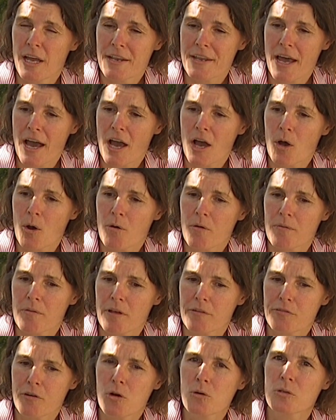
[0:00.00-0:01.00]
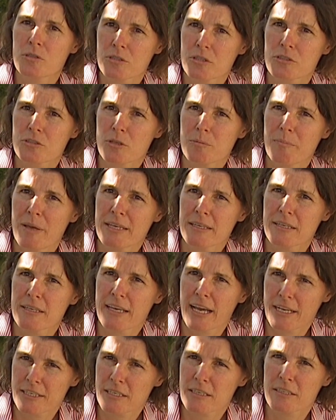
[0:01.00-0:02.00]
now focuses on making
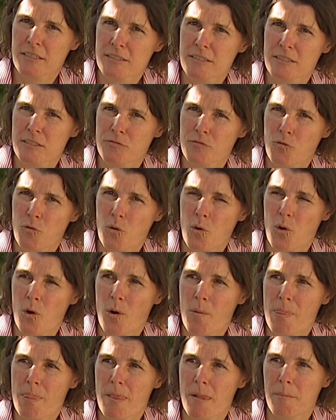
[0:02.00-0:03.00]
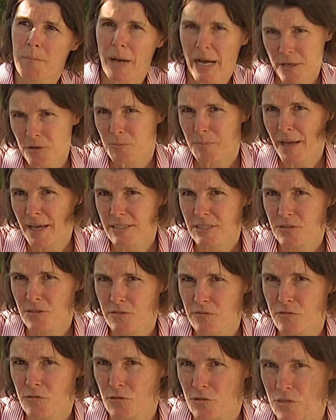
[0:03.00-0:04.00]
catalysts for biomass
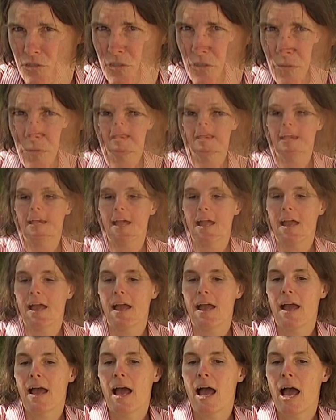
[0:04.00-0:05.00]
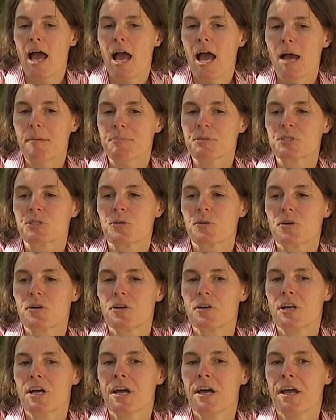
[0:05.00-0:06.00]
conversion.
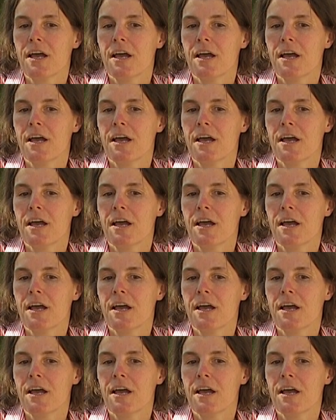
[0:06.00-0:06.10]
EPSCoR